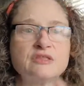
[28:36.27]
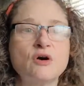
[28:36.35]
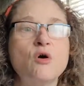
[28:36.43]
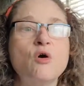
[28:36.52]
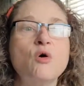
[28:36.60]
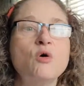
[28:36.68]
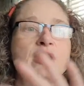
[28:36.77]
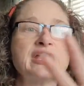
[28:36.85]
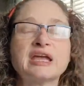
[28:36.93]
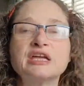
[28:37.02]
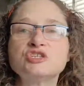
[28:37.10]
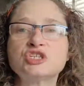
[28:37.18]

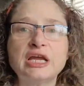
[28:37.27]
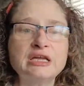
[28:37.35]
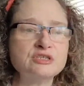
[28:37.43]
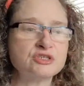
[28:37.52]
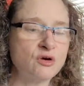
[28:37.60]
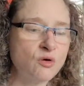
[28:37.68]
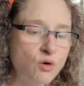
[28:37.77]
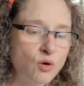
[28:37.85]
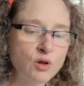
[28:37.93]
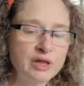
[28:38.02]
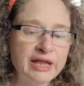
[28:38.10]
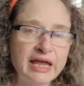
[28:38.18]
It can change the
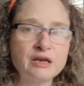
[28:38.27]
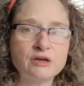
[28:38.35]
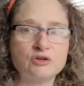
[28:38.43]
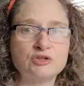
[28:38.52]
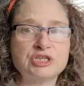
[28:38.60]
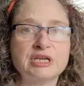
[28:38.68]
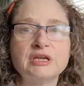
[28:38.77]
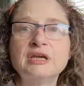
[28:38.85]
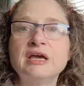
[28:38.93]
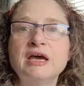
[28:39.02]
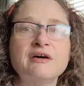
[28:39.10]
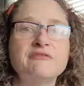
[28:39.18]
whole
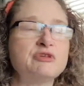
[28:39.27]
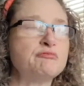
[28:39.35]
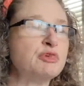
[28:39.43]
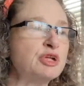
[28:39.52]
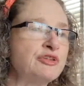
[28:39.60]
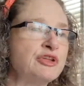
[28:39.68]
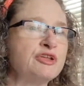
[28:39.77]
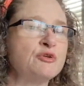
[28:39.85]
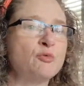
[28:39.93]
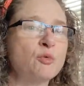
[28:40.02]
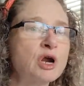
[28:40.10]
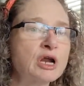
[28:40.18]
energy of the building
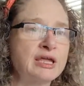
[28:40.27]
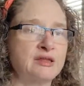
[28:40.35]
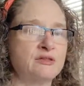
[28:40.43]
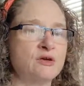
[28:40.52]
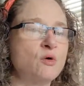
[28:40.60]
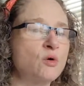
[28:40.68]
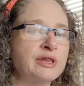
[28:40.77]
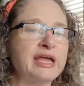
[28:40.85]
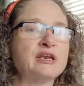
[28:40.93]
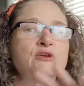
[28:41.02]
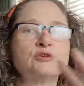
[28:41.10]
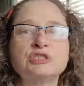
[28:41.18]
you work in, the whole
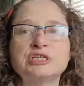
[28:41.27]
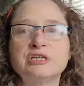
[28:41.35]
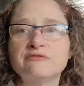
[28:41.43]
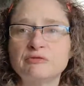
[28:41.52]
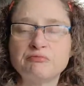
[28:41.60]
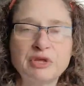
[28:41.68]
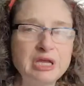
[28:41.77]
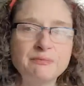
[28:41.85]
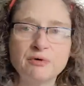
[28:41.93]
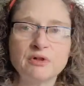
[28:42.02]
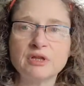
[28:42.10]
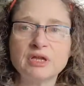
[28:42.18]
energy of the
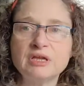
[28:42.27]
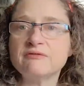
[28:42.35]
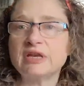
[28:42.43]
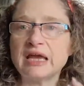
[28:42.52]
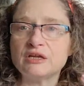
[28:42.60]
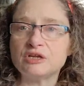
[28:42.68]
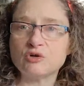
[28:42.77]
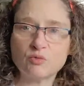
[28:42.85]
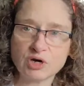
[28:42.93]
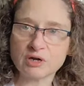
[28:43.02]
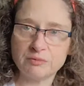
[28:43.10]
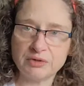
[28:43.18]
people, even at your
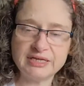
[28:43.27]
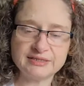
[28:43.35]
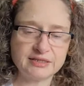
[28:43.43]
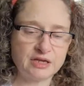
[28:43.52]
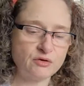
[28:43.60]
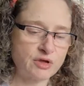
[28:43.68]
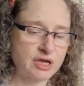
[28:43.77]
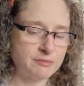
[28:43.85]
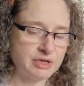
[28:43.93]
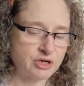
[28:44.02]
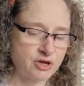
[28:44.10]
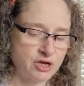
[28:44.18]
workplace that you come
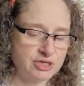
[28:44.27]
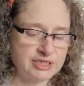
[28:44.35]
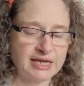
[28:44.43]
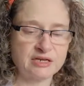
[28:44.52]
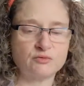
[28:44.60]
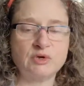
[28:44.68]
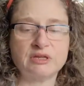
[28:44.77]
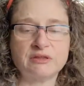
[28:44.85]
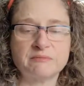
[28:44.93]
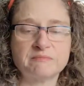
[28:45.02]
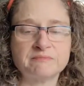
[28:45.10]
into contact with.